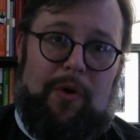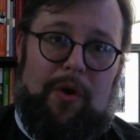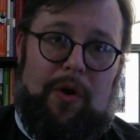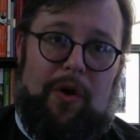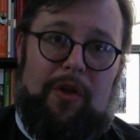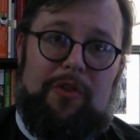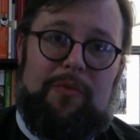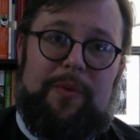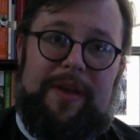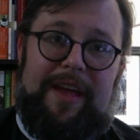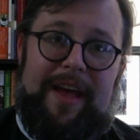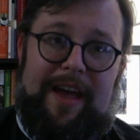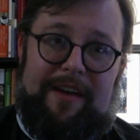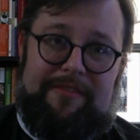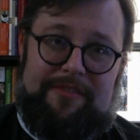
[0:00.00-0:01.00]
All we
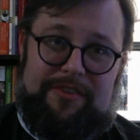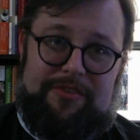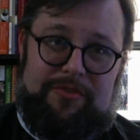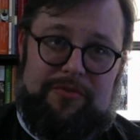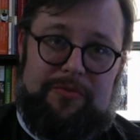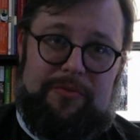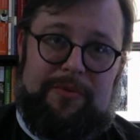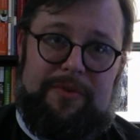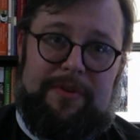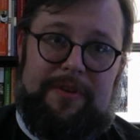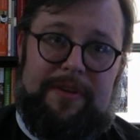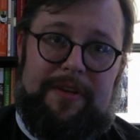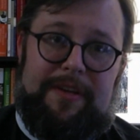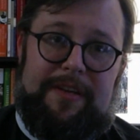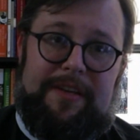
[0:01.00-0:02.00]
have to do
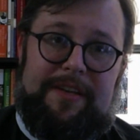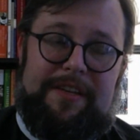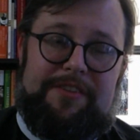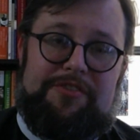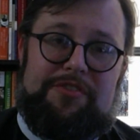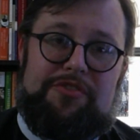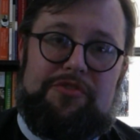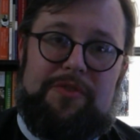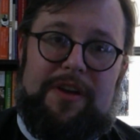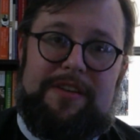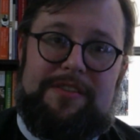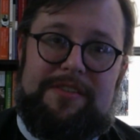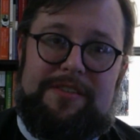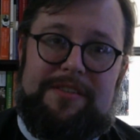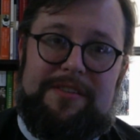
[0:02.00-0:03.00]
is to
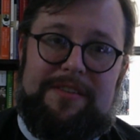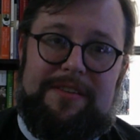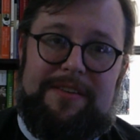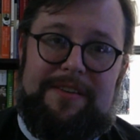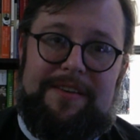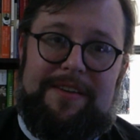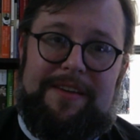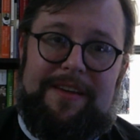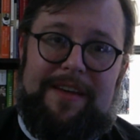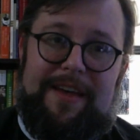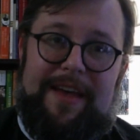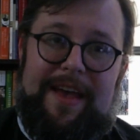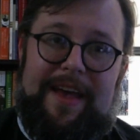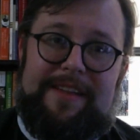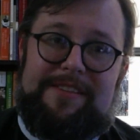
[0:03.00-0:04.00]
trust
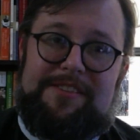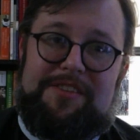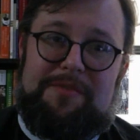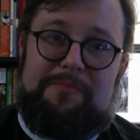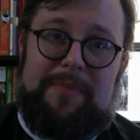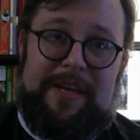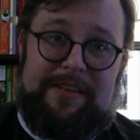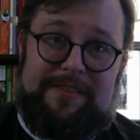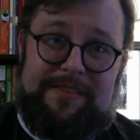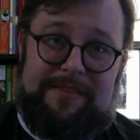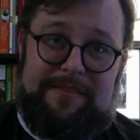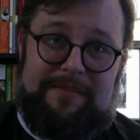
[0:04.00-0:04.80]
and submit.